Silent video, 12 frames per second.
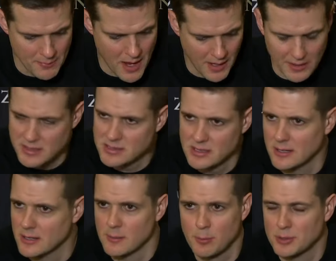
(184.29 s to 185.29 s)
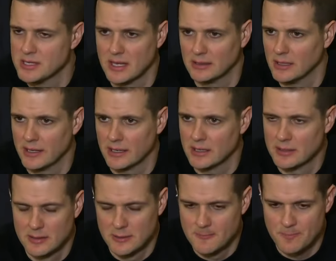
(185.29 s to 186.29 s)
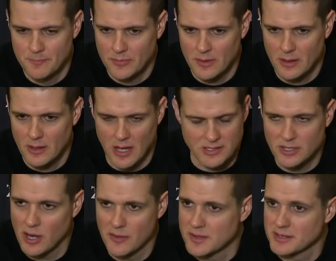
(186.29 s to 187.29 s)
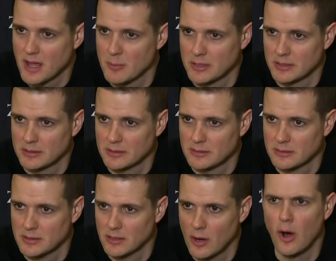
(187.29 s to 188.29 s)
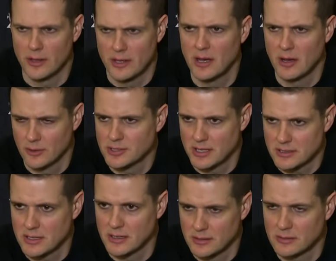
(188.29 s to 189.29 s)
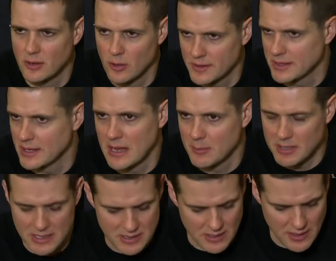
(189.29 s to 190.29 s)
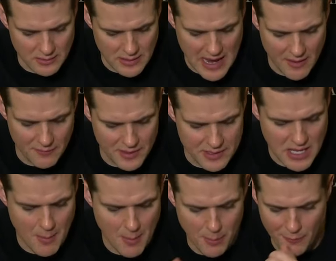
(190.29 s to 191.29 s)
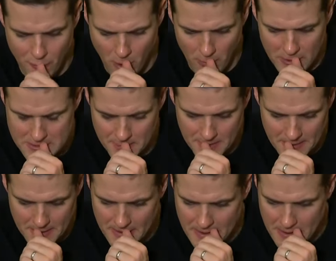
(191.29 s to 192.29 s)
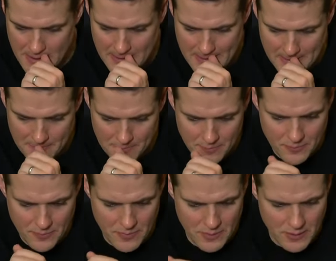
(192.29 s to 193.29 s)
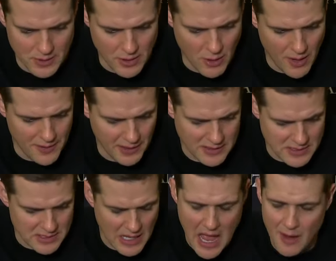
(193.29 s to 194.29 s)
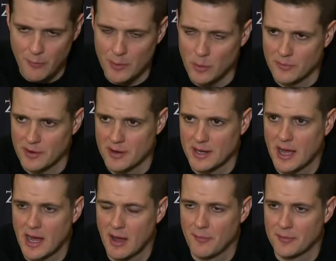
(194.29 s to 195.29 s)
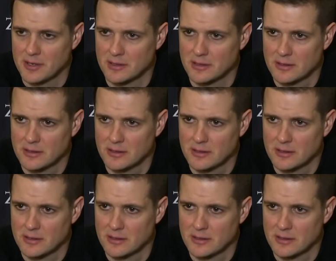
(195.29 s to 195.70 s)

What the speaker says: not going to sit here and pretend like I saw this coming. You know, oh, yeah, Ochai's going to go in the game and he's going to have this type of performance. But, you know, I think as a staff, we were very confident